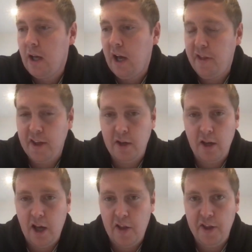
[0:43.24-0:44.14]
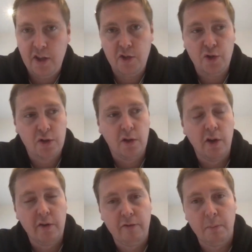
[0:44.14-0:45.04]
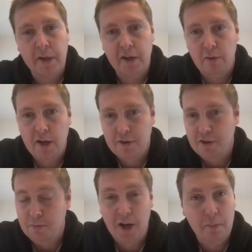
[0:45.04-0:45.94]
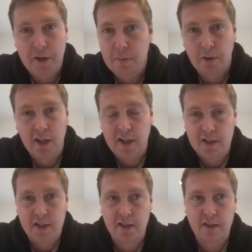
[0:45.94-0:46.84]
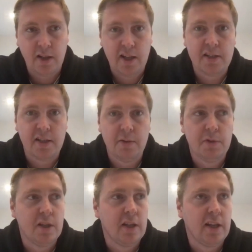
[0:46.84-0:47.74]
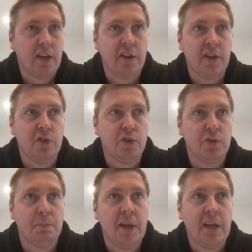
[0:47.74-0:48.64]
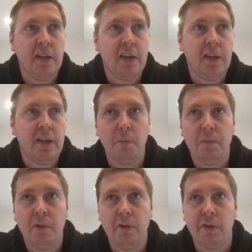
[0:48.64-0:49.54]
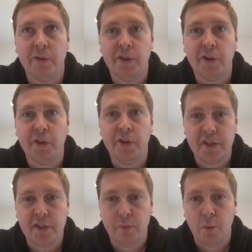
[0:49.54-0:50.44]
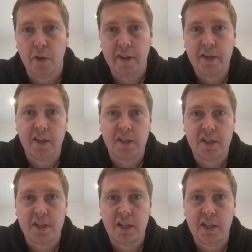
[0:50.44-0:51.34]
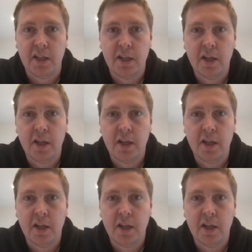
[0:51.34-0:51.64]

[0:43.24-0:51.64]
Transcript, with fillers: I think I think you just learn from being around smart people. Like I said the last time to you, like I think you just pick stuff up, nuances of what they can see